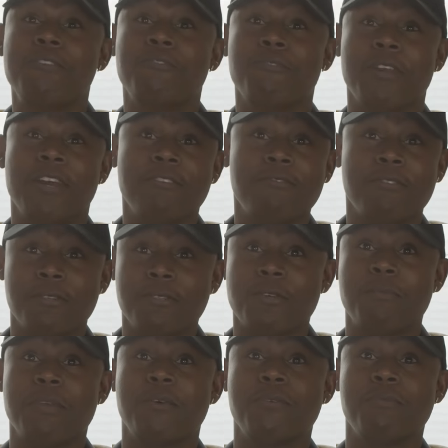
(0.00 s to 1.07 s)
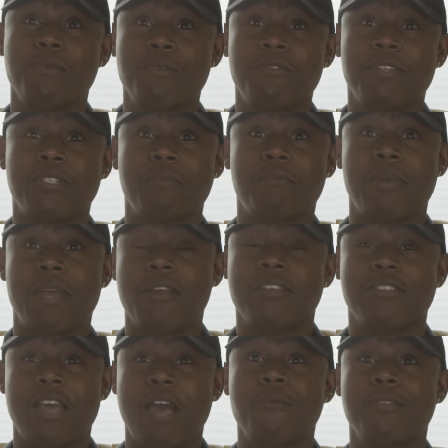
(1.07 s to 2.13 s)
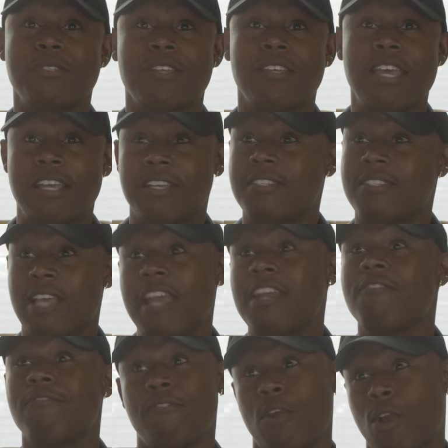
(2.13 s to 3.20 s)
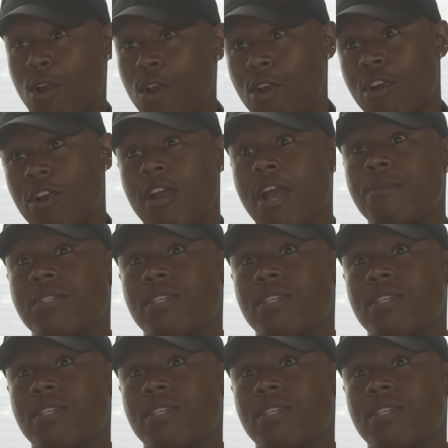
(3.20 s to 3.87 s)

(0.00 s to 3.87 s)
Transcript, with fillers: When Rihanna first told me I was moving to Paris, I was excited for her.